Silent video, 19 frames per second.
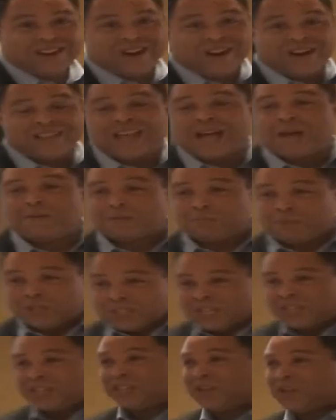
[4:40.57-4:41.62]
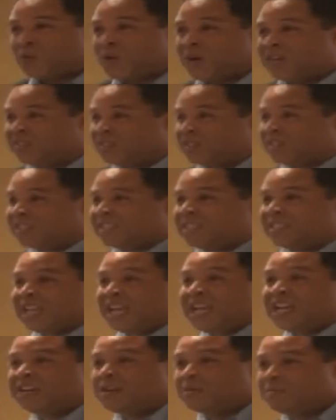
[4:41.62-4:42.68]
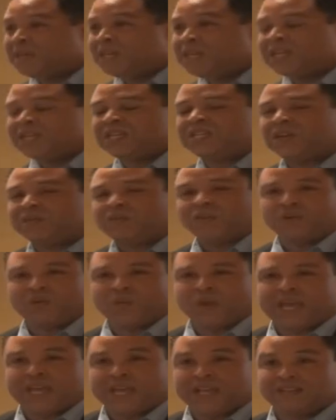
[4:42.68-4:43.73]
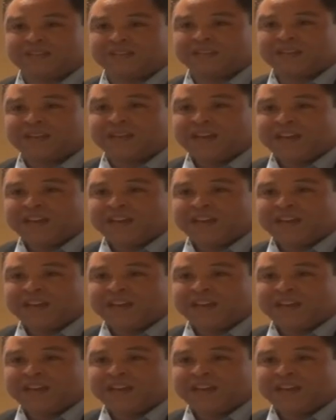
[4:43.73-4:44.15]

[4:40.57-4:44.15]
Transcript: on that particular question stated a million different ways.